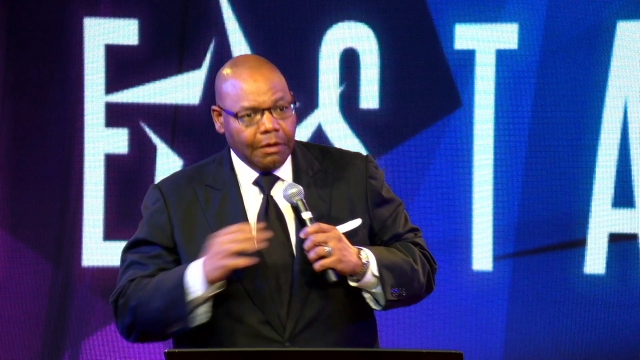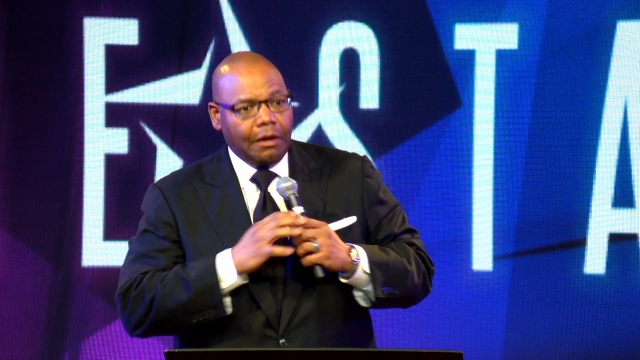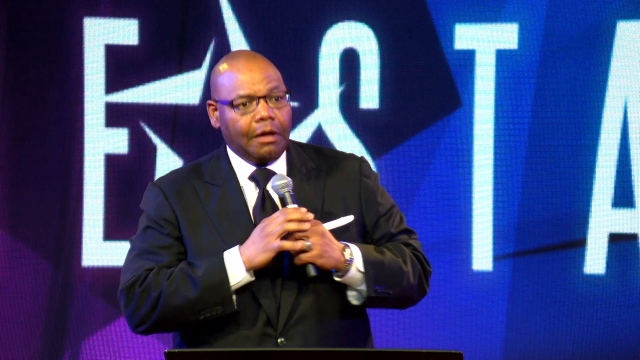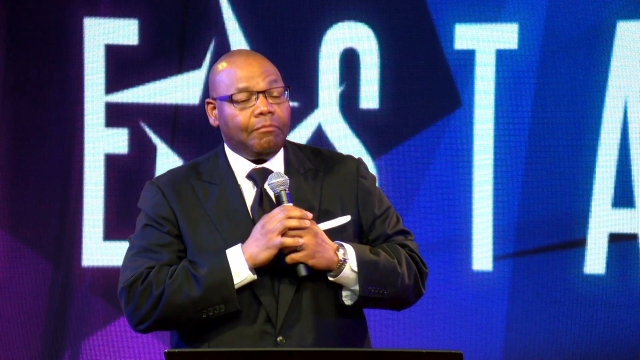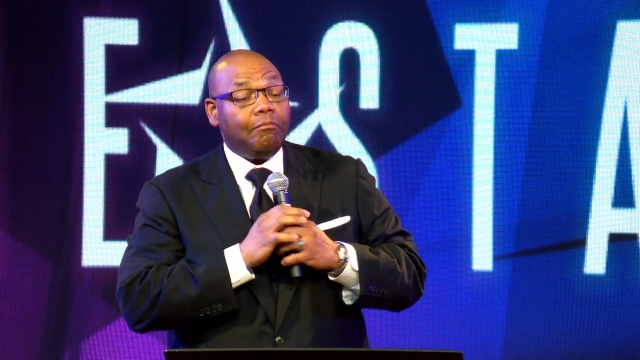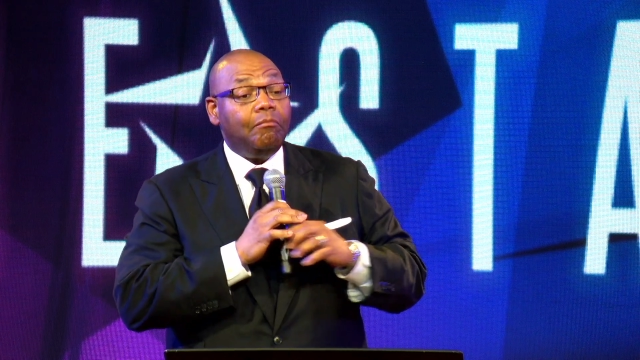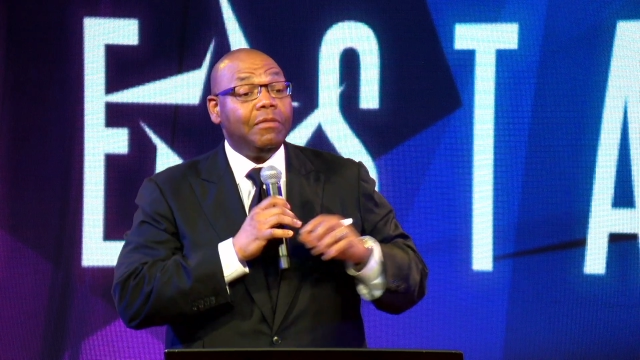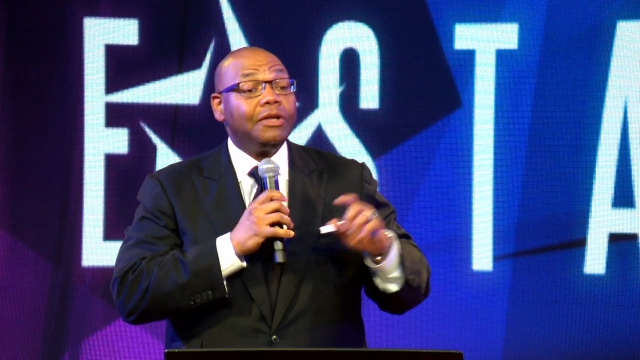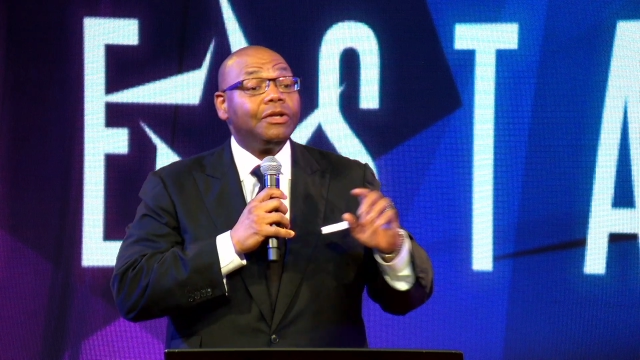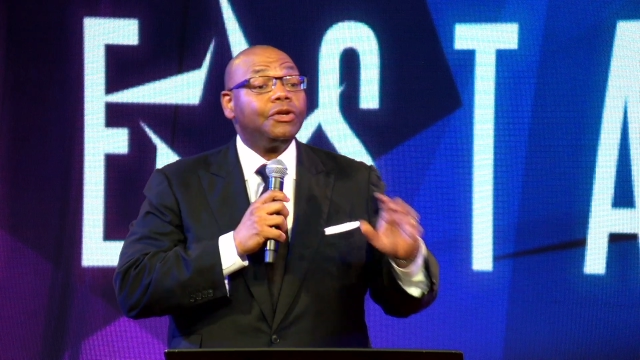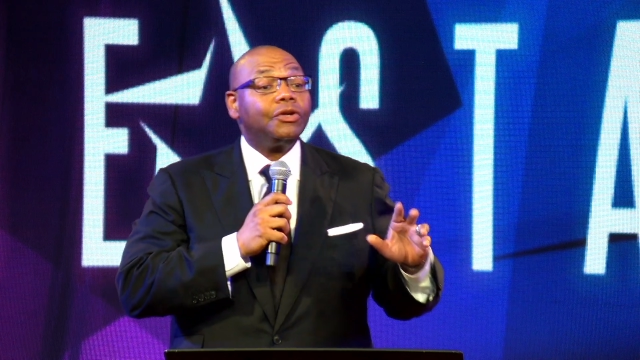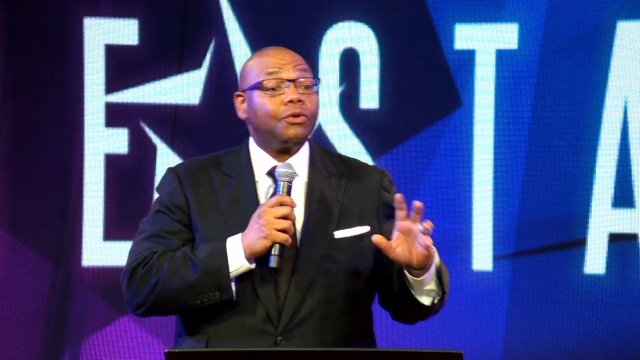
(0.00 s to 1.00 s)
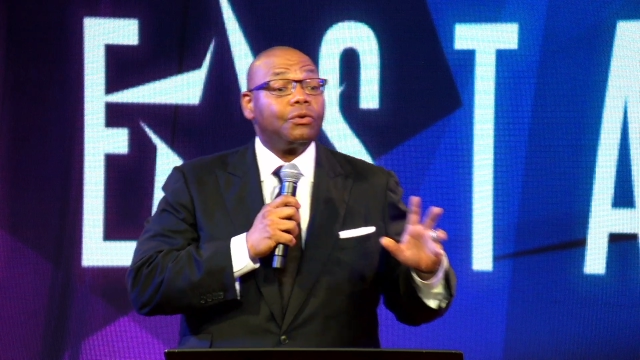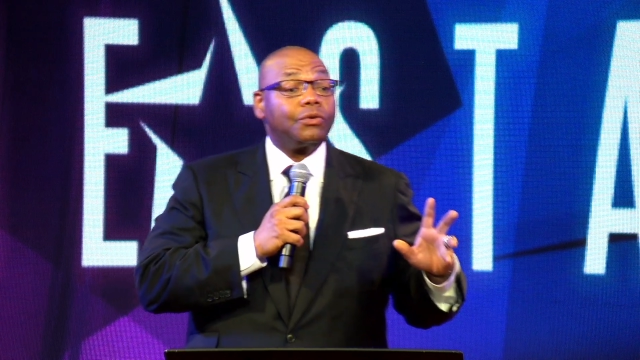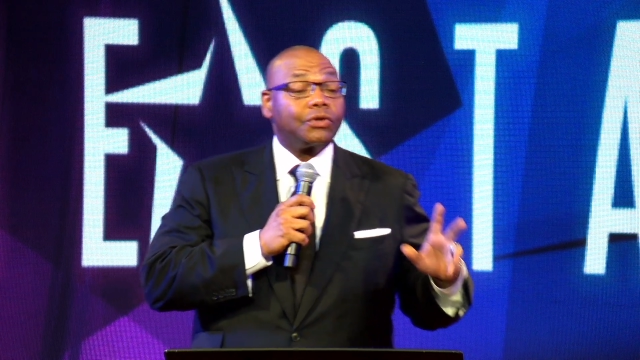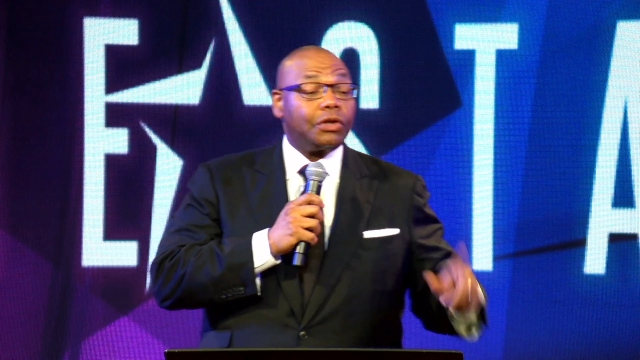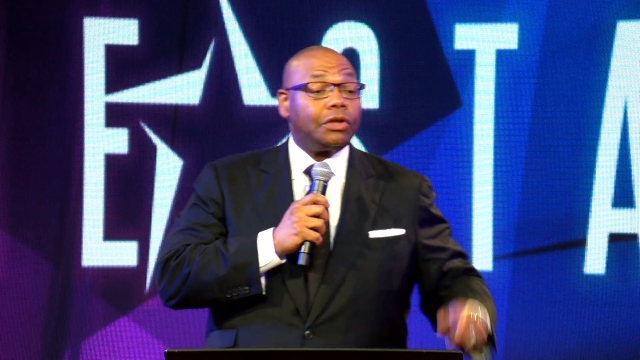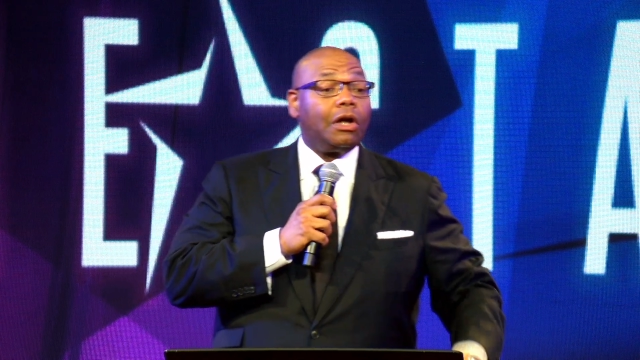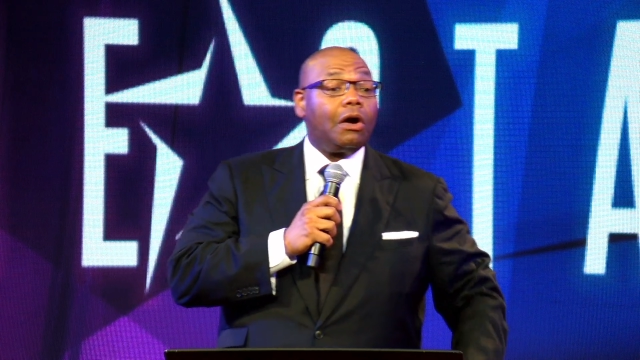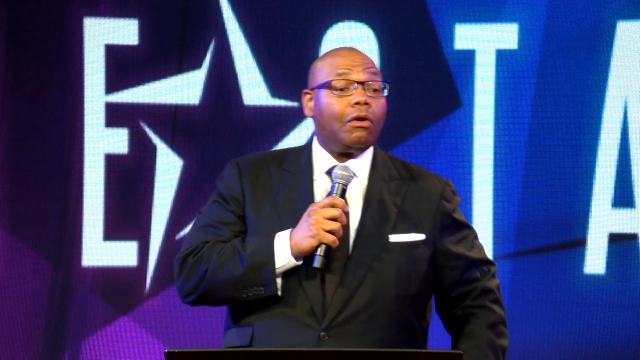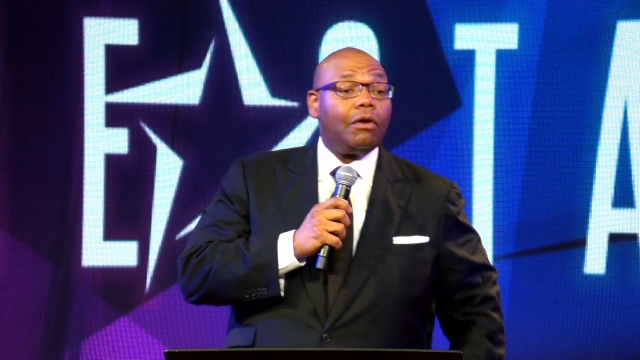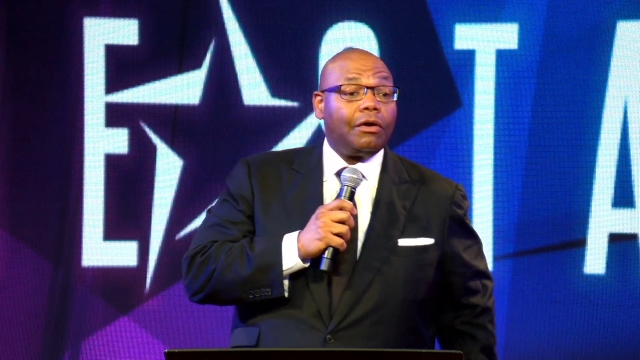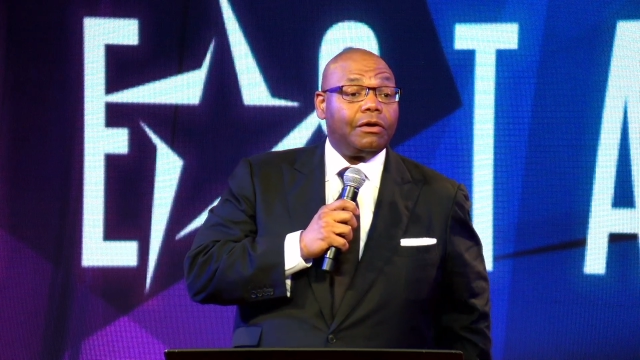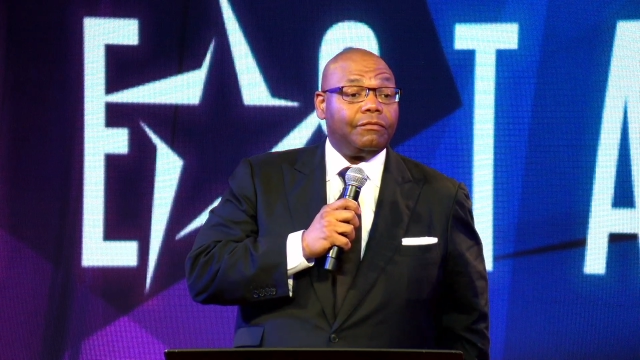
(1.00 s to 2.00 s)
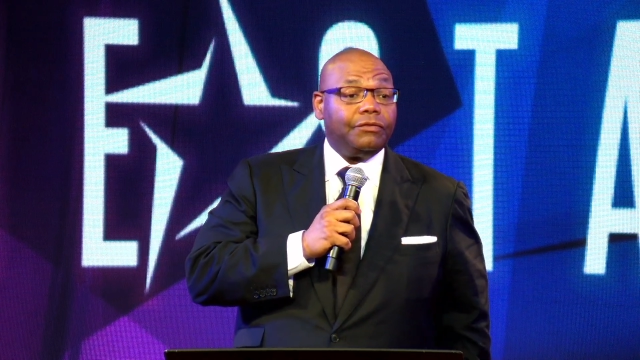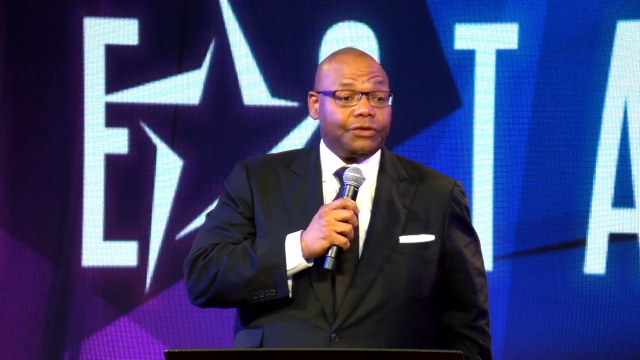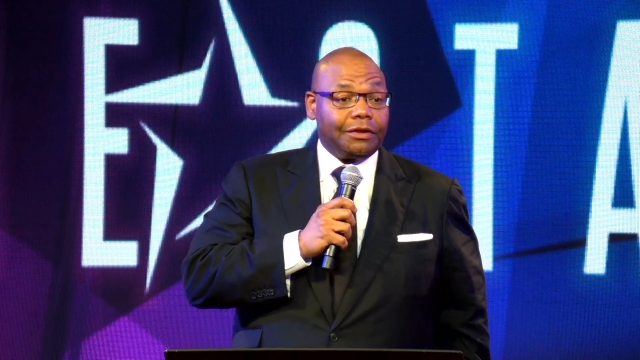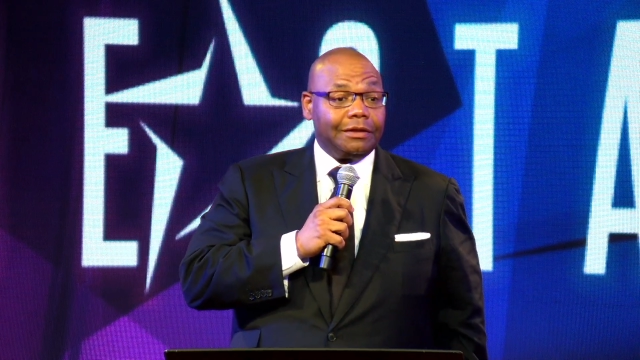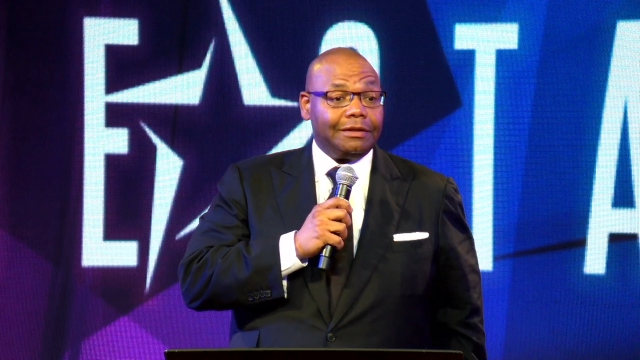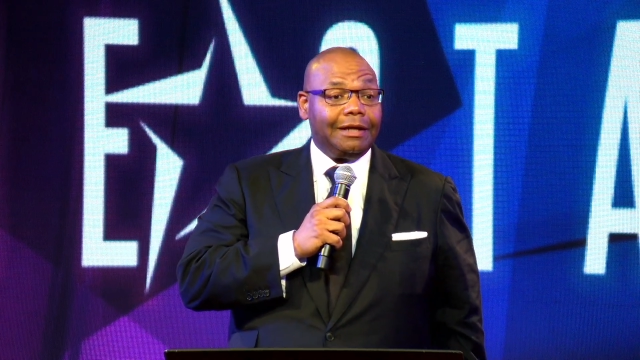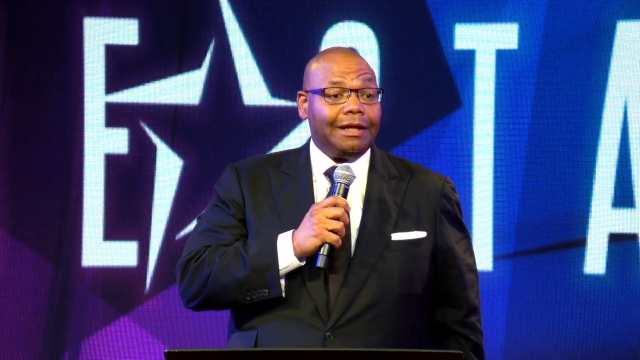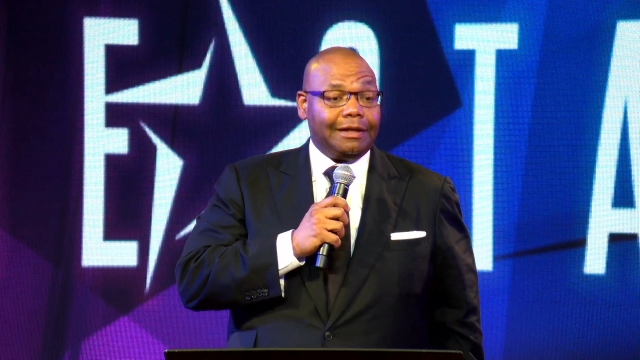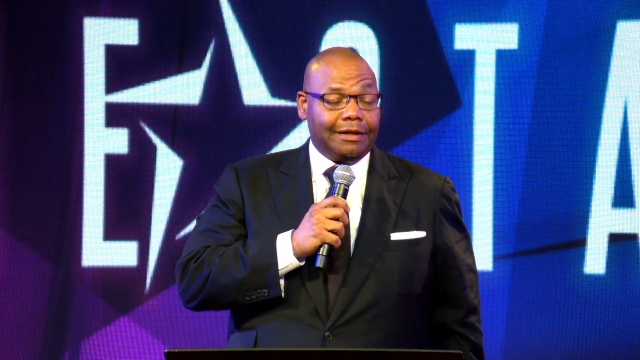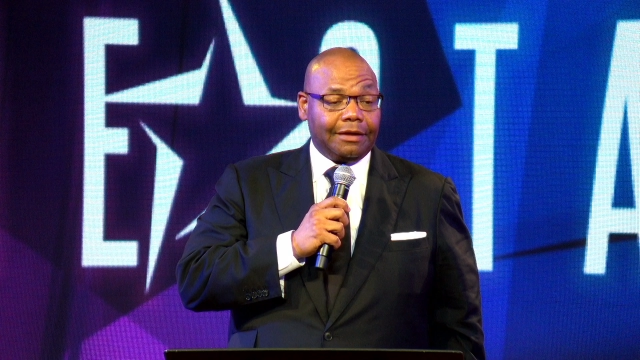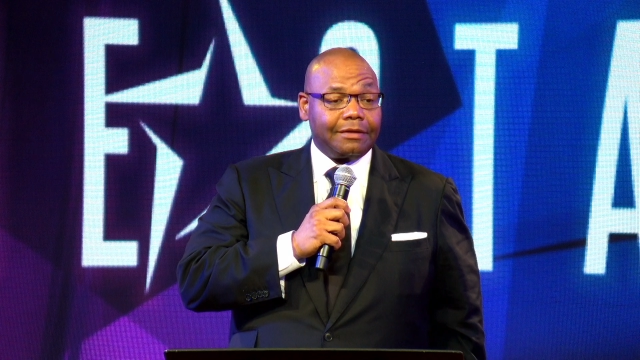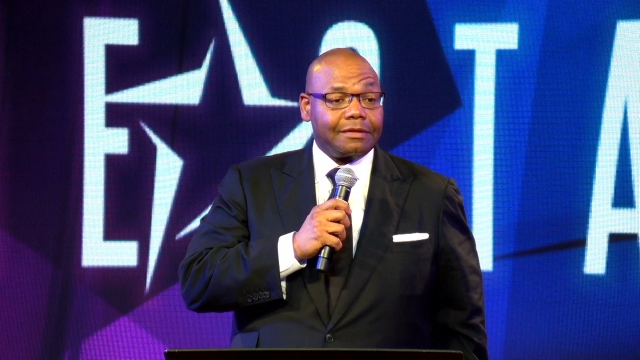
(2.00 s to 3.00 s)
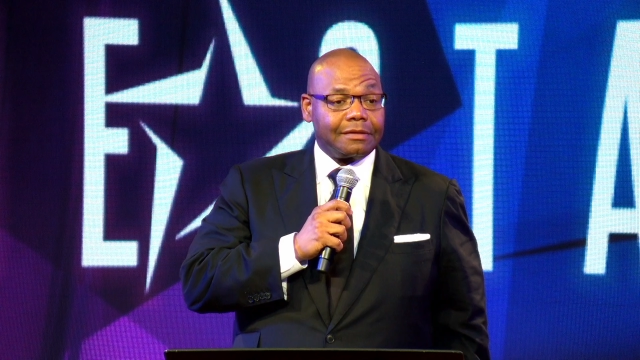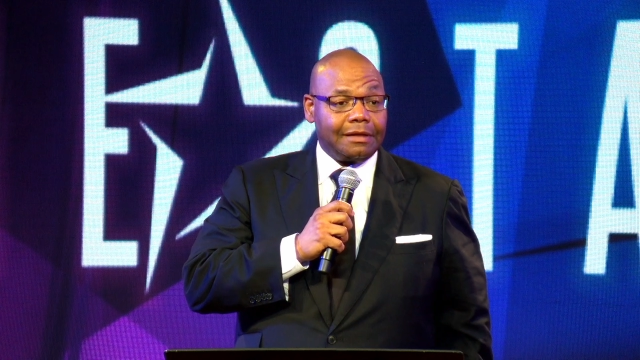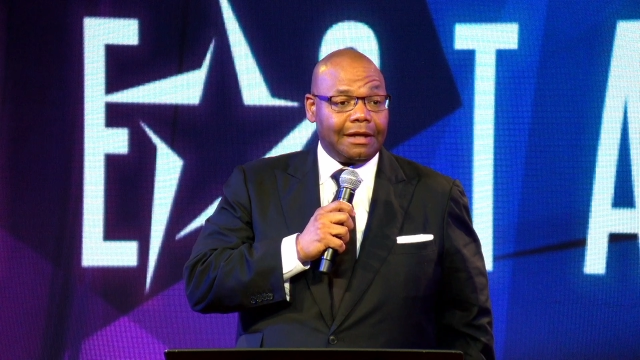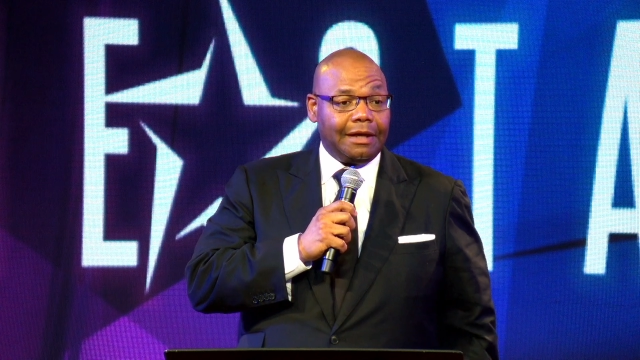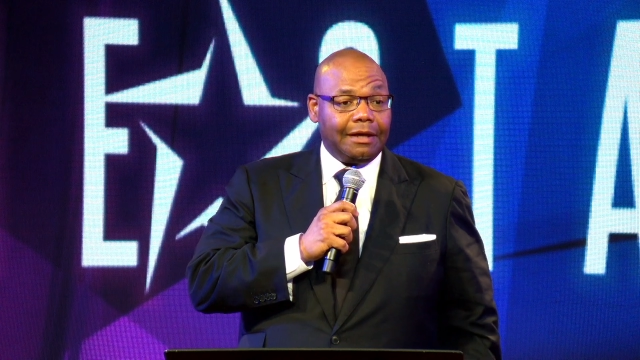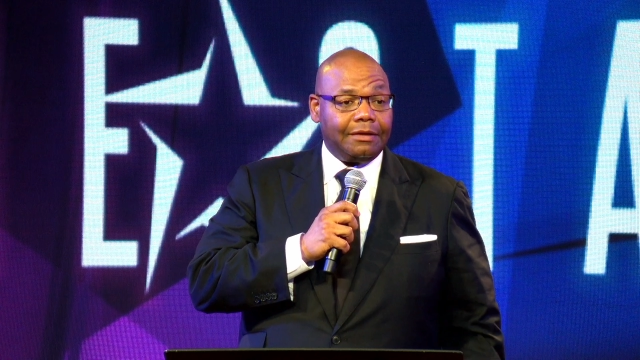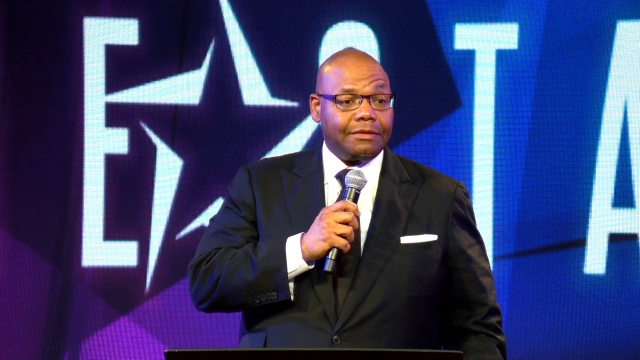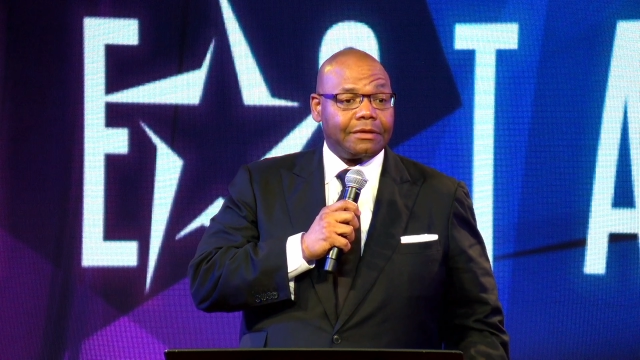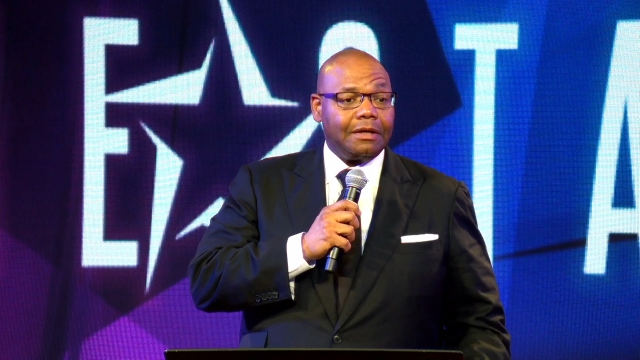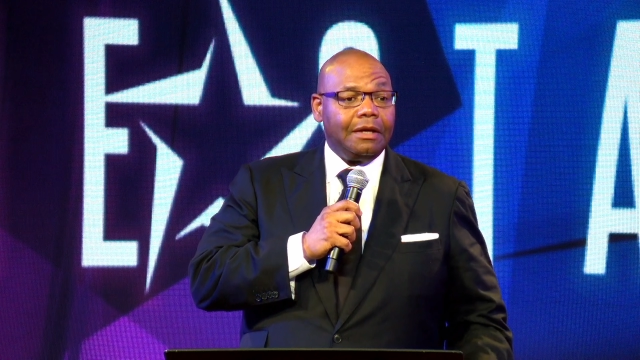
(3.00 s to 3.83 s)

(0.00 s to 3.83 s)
Uh, Mendel's law of genetics says